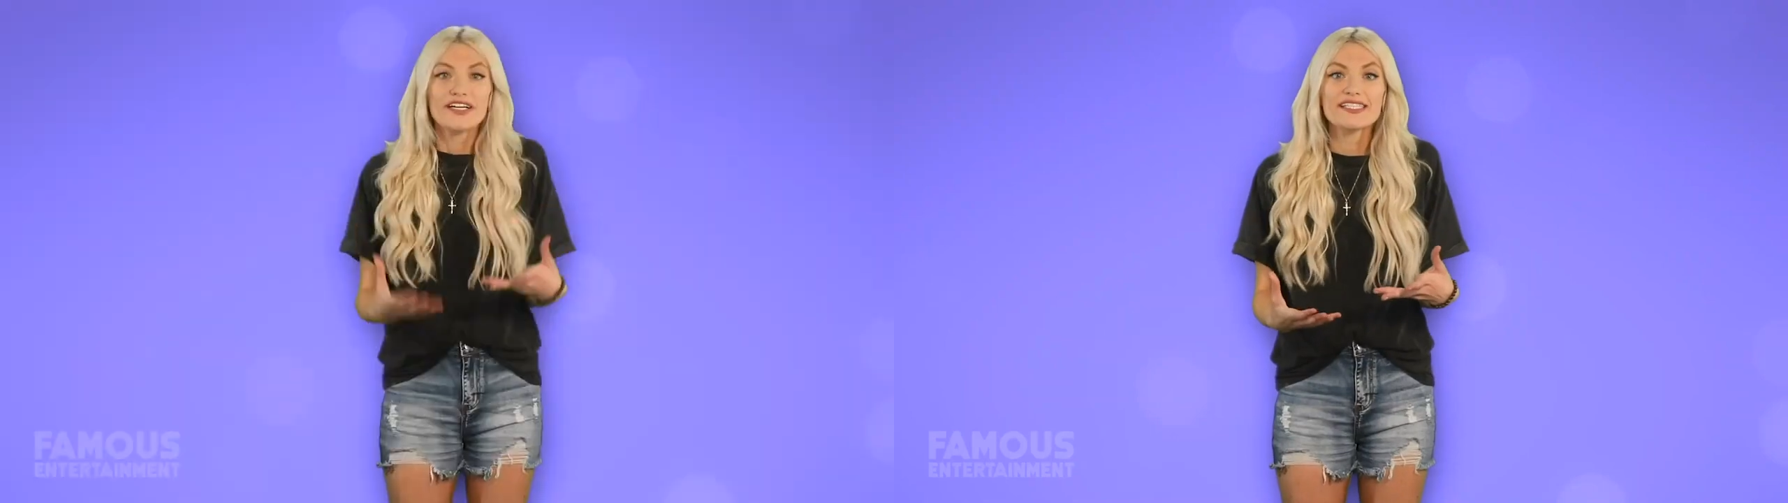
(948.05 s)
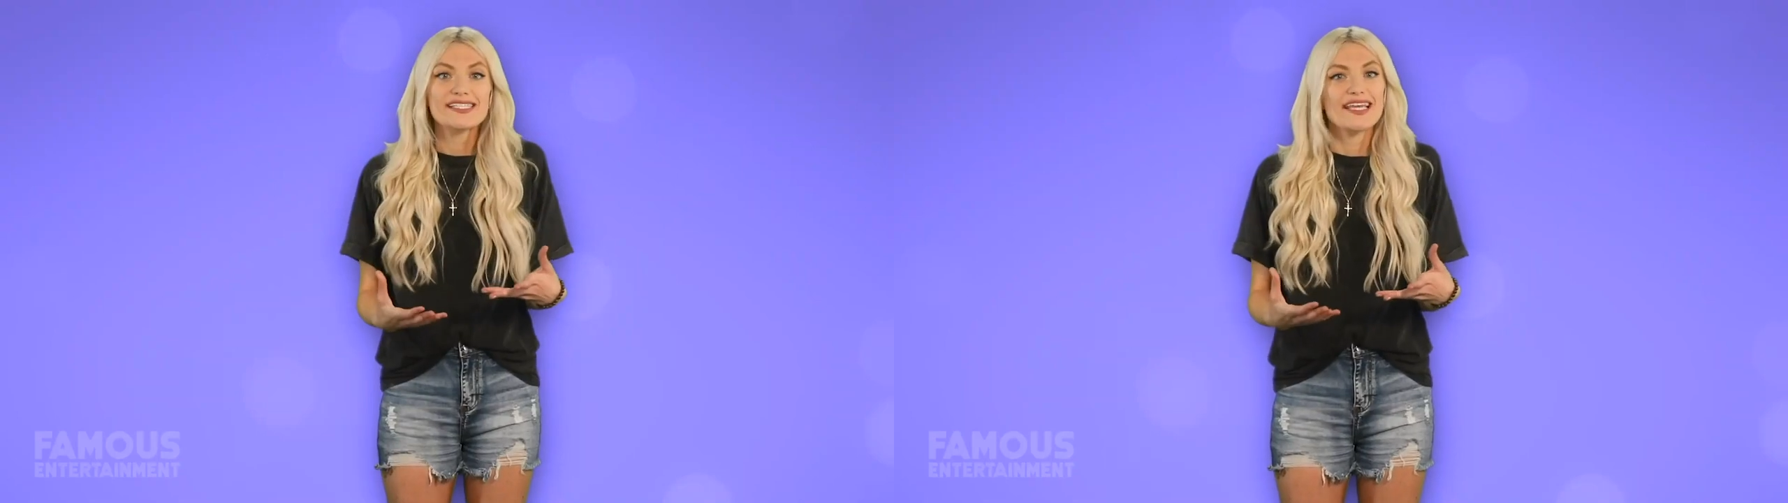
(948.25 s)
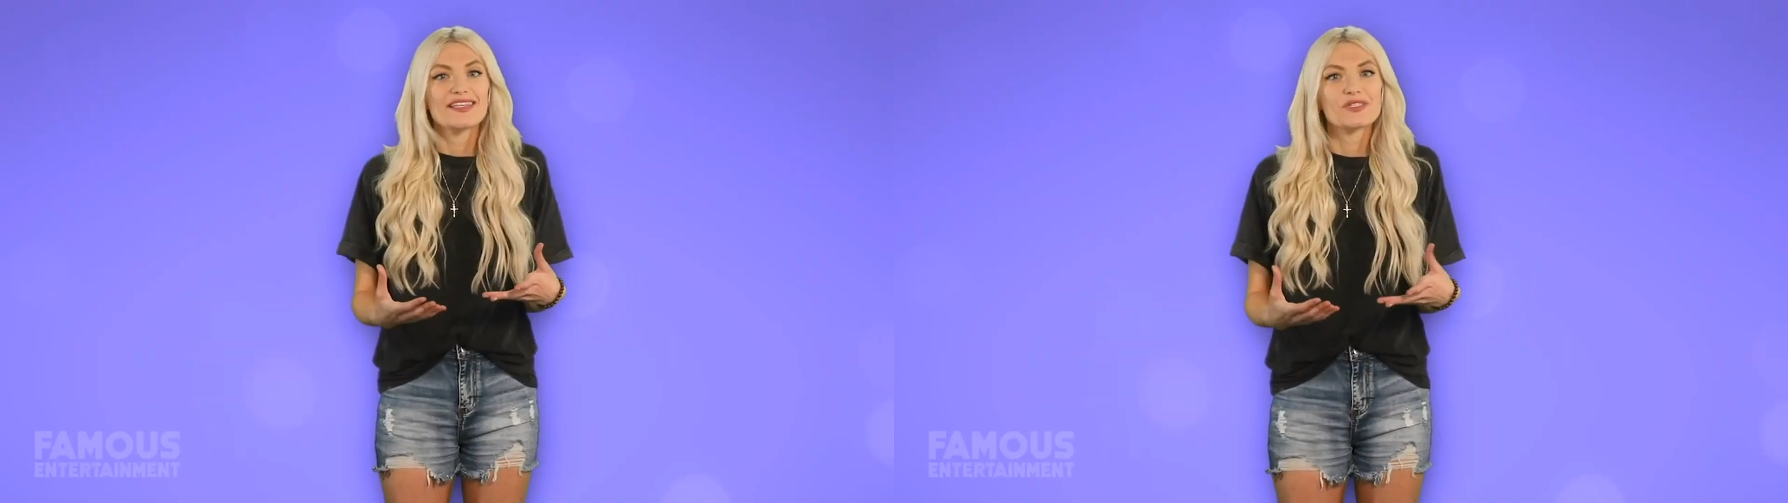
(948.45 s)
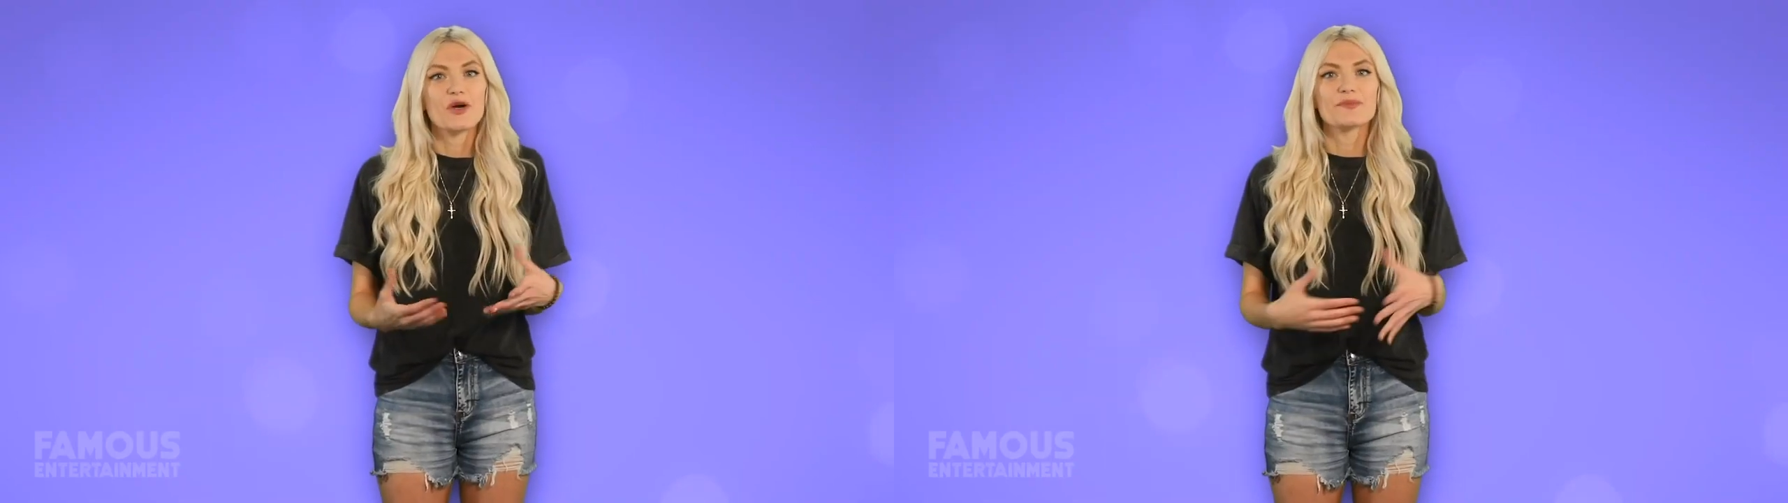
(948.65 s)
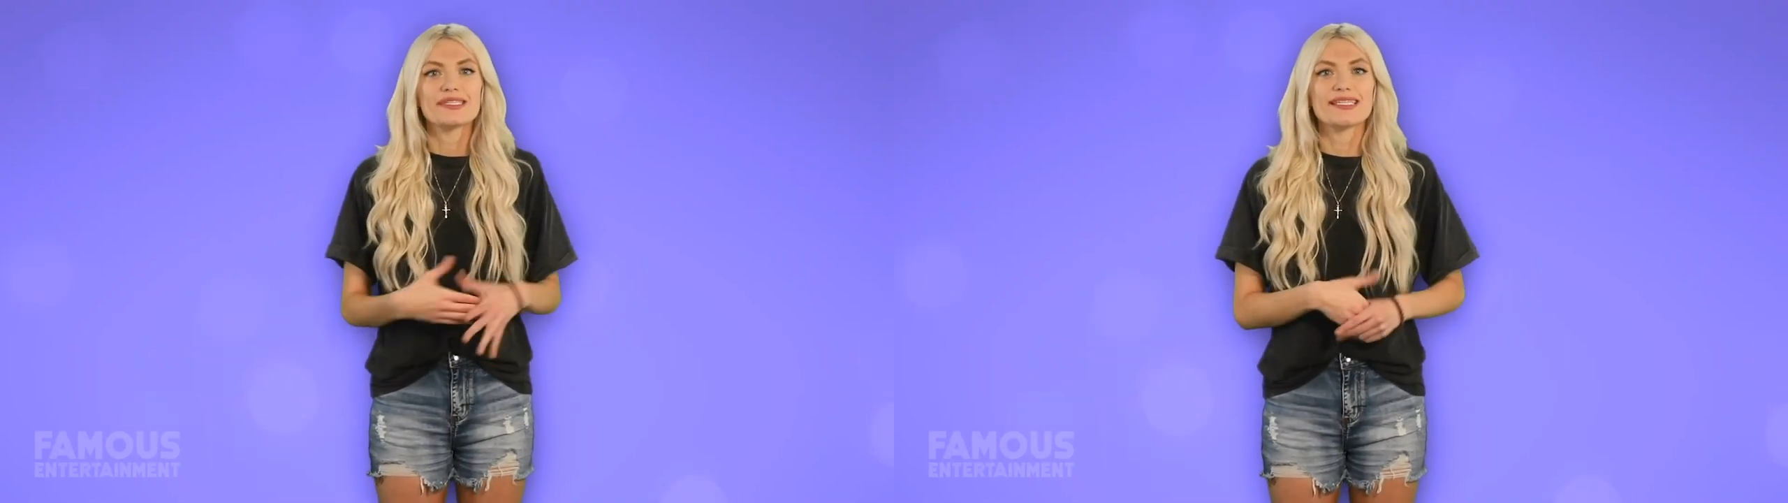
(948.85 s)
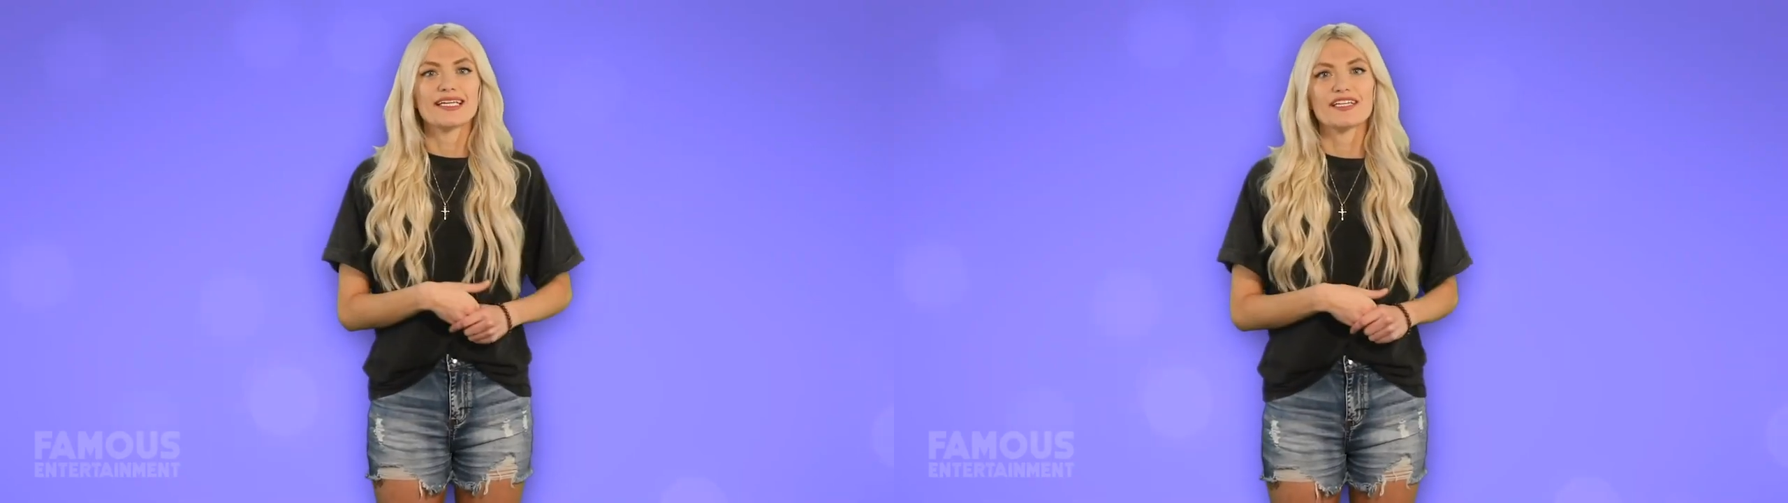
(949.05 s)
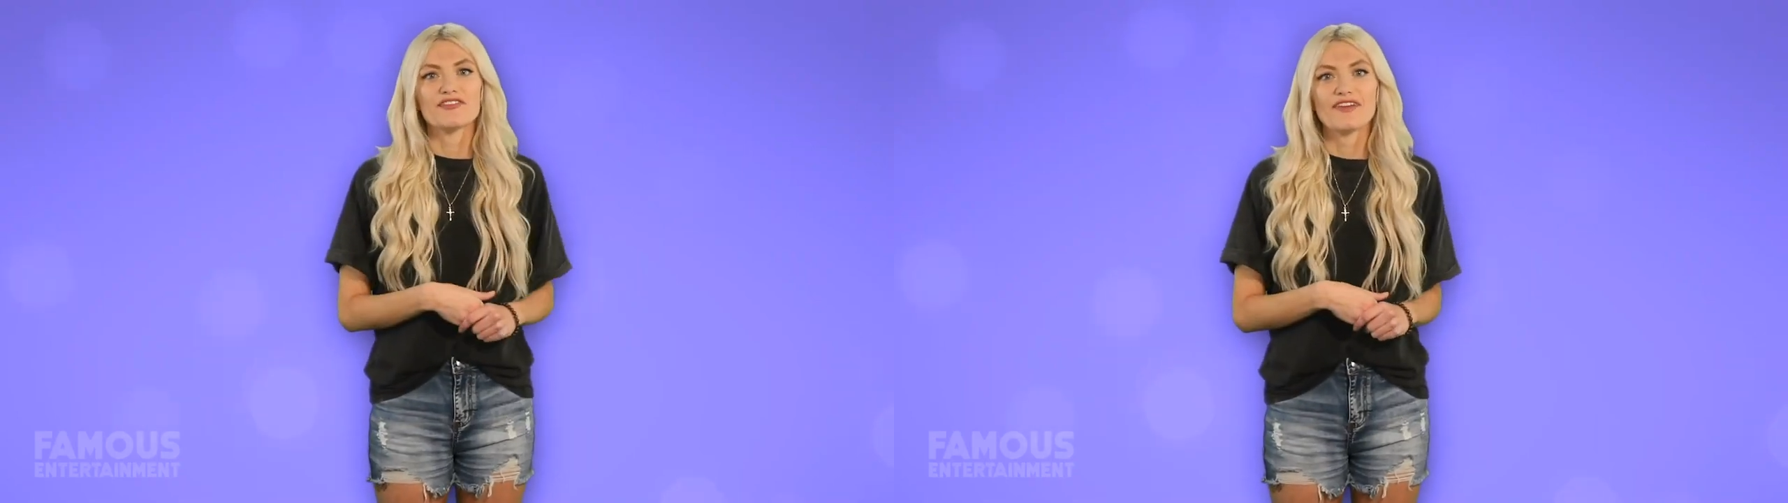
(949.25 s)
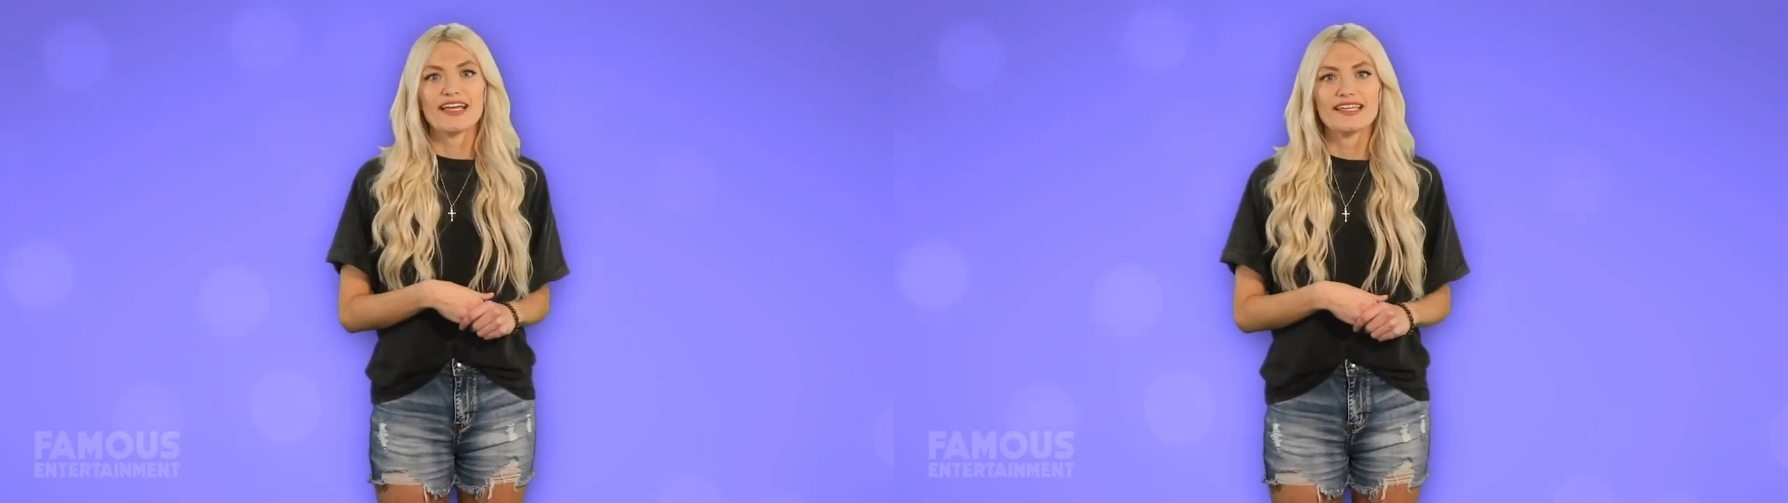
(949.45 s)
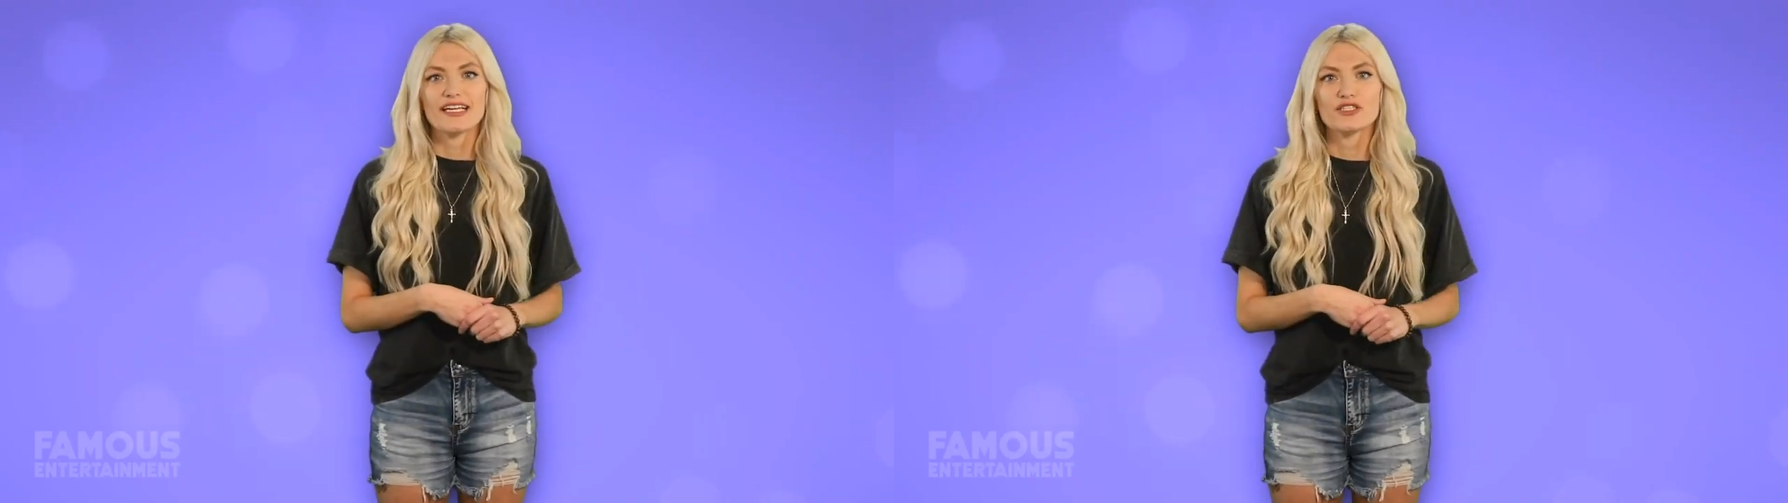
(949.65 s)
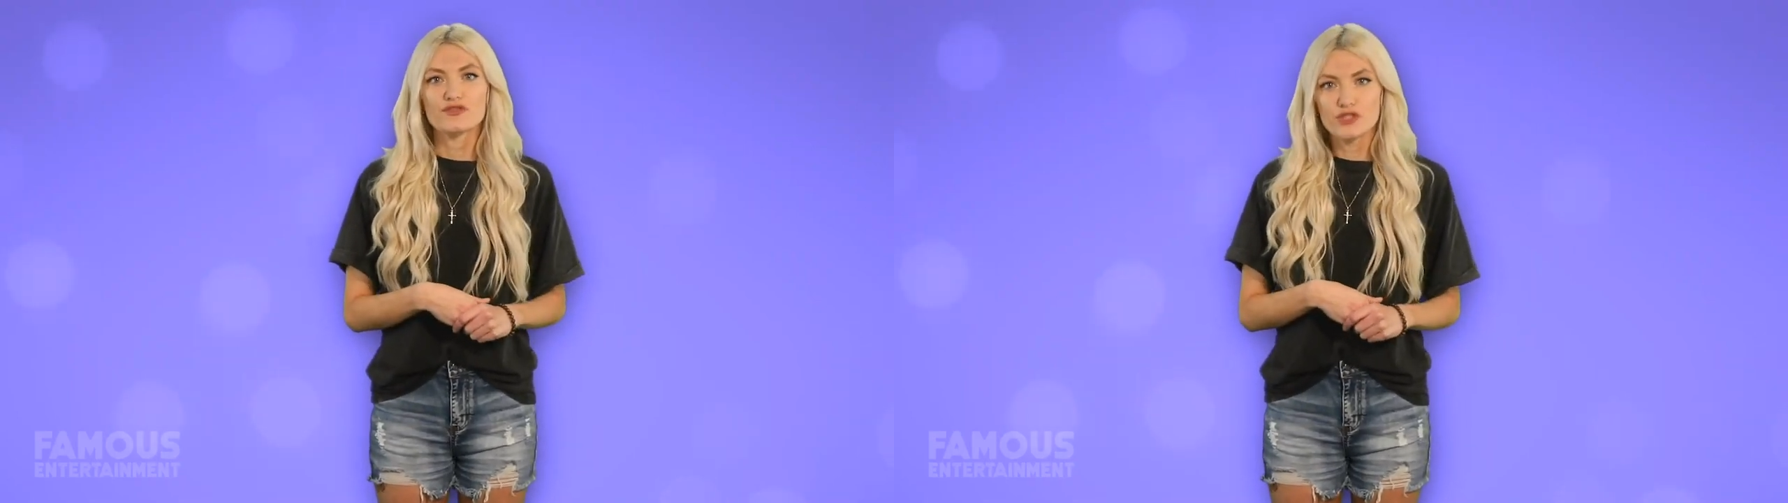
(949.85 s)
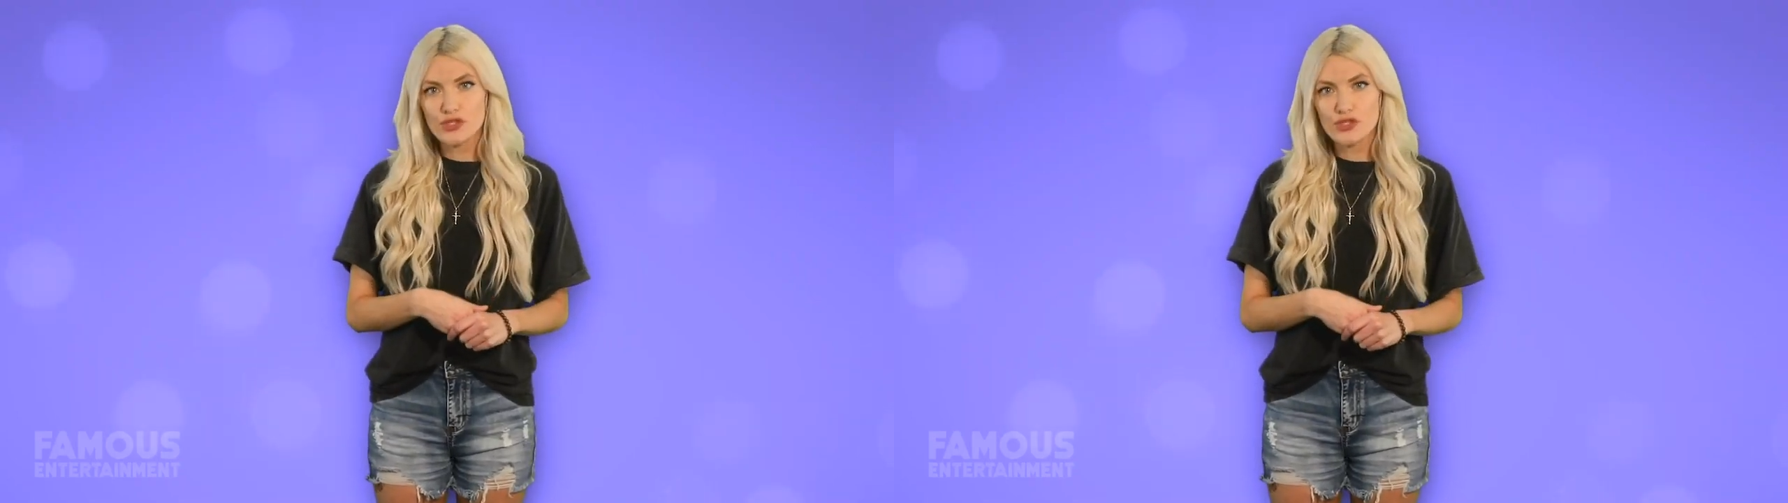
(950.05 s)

We could say this home signified the end of